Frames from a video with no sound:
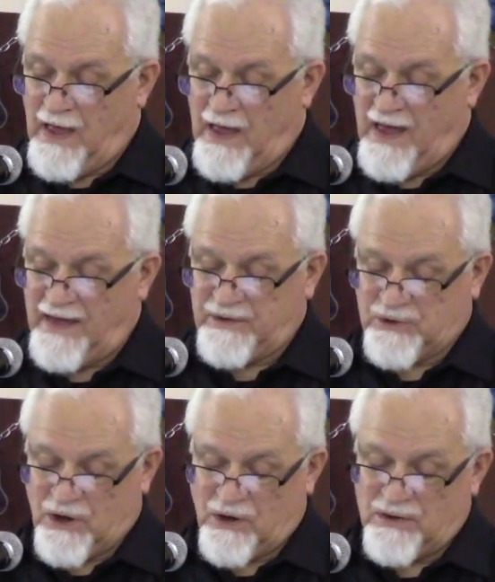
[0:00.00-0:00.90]

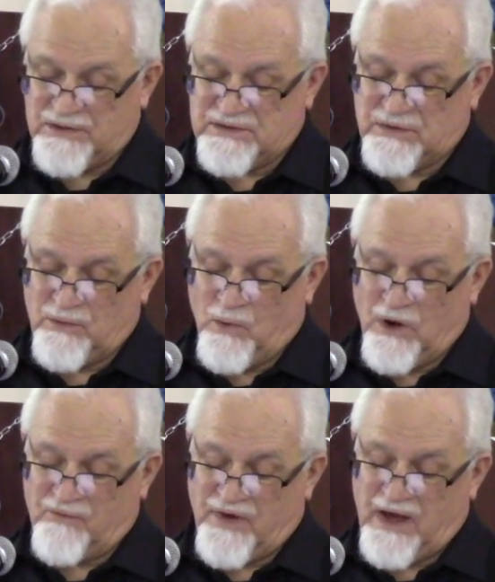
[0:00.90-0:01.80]
had cursed
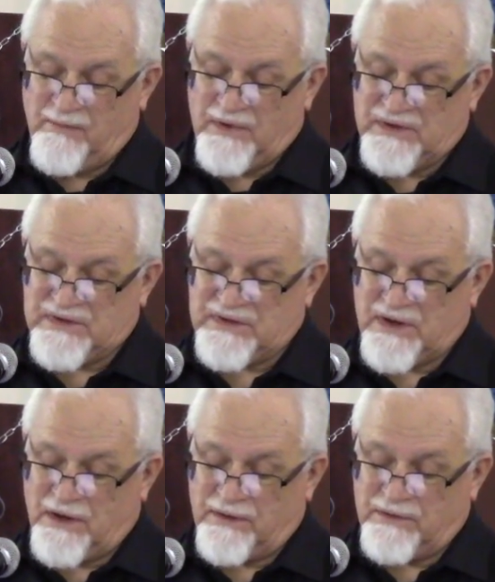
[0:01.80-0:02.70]
one of Haman's
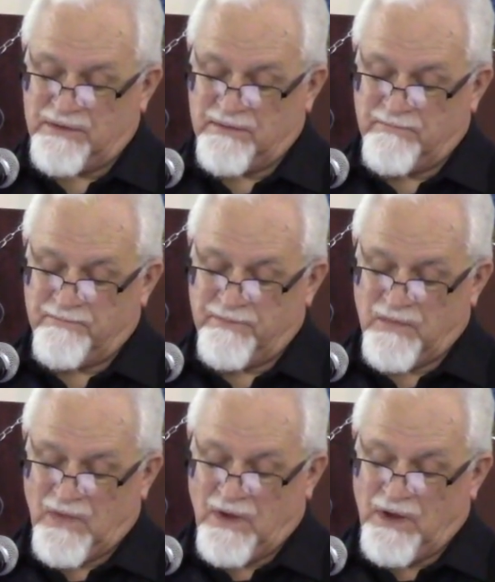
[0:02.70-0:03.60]
sons.
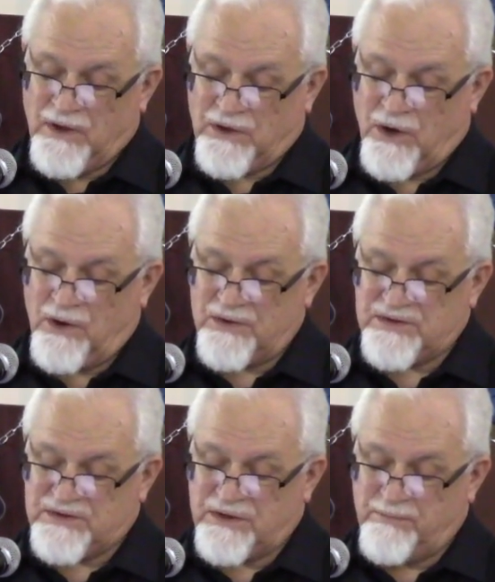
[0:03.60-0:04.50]

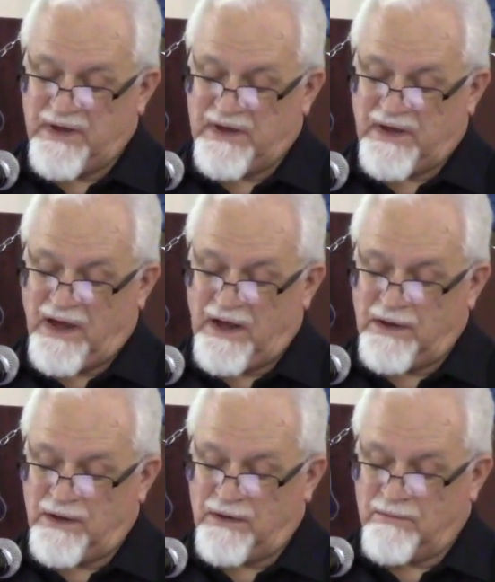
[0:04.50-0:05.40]
Cursed be
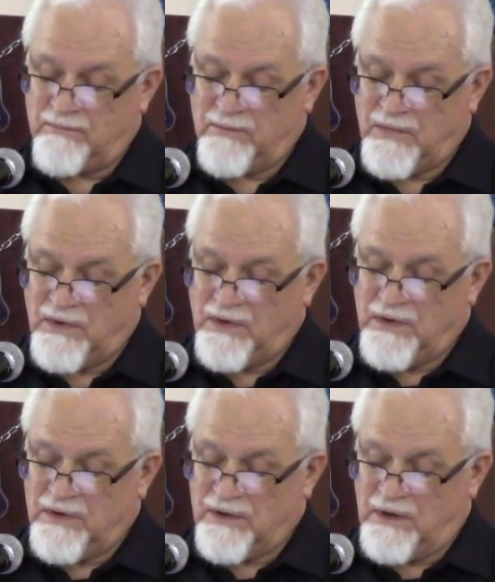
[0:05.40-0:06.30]
Canaan, the